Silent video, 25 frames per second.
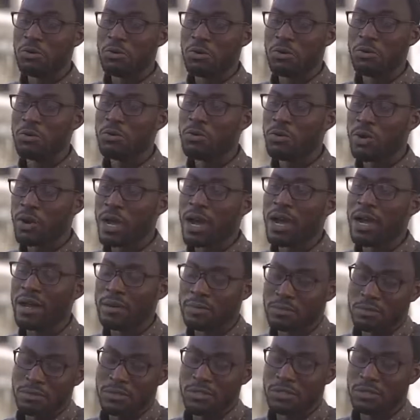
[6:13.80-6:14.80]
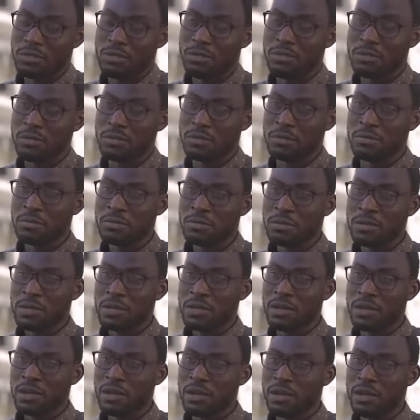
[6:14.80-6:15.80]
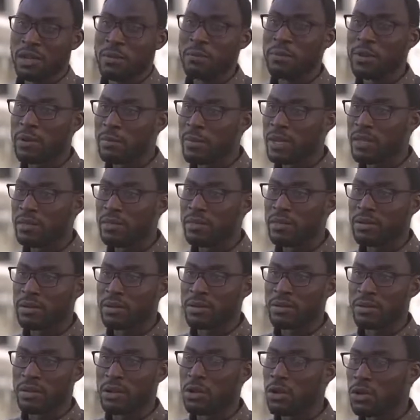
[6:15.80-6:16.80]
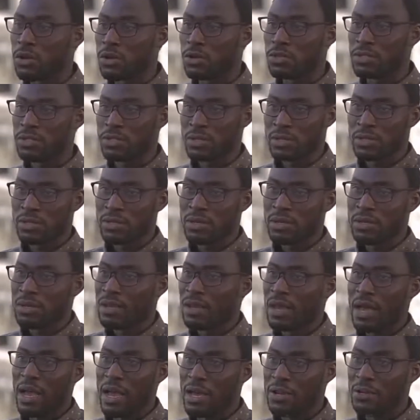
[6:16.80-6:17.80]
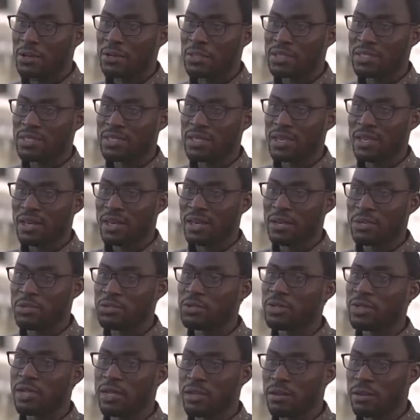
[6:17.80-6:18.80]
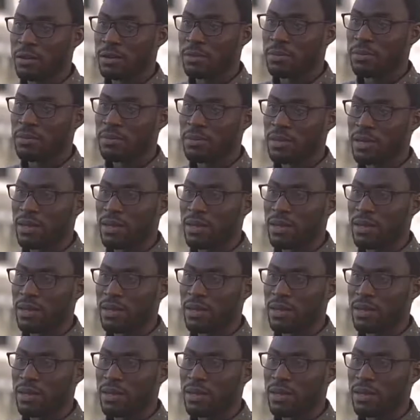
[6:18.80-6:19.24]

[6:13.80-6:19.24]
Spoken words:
who have to implement the laws are not doing enough.